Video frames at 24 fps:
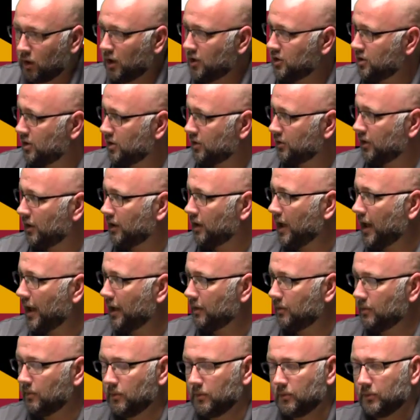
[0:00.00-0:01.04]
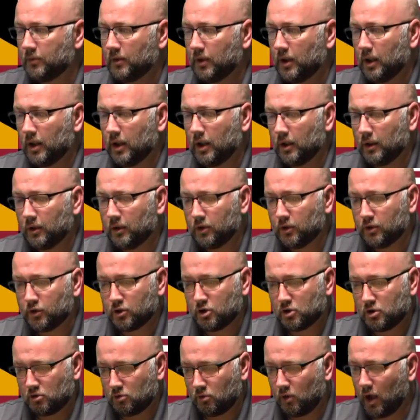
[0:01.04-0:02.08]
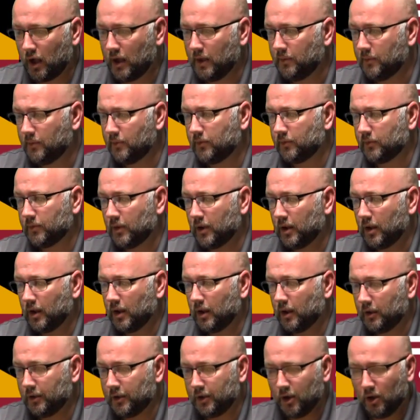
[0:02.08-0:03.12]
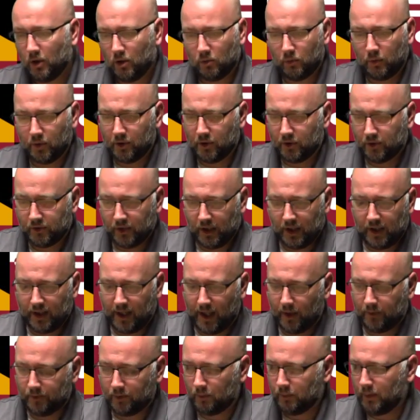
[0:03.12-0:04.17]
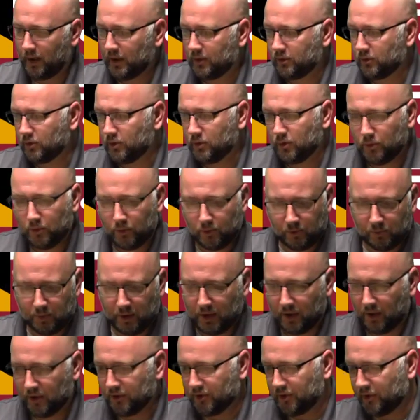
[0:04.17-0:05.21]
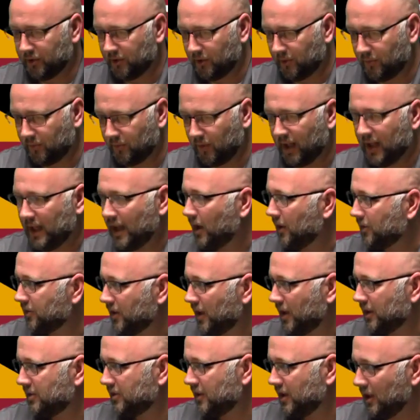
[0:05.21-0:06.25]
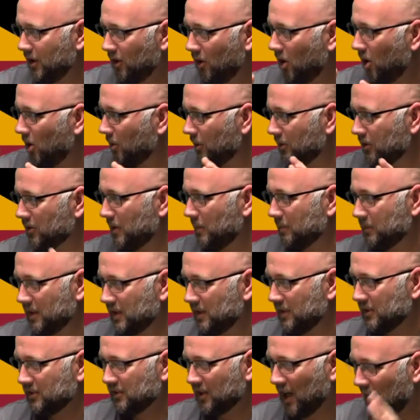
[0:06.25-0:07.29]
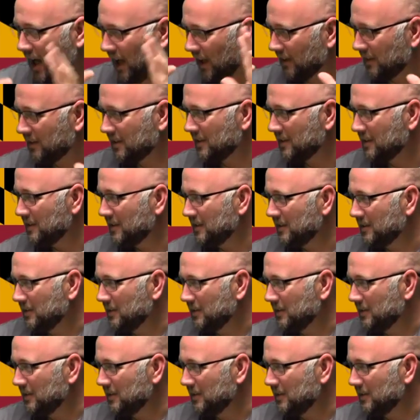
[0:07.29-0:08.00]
of grudges, a lot of strife. When your city council makes news because there's a fight outside City Hall or something is not,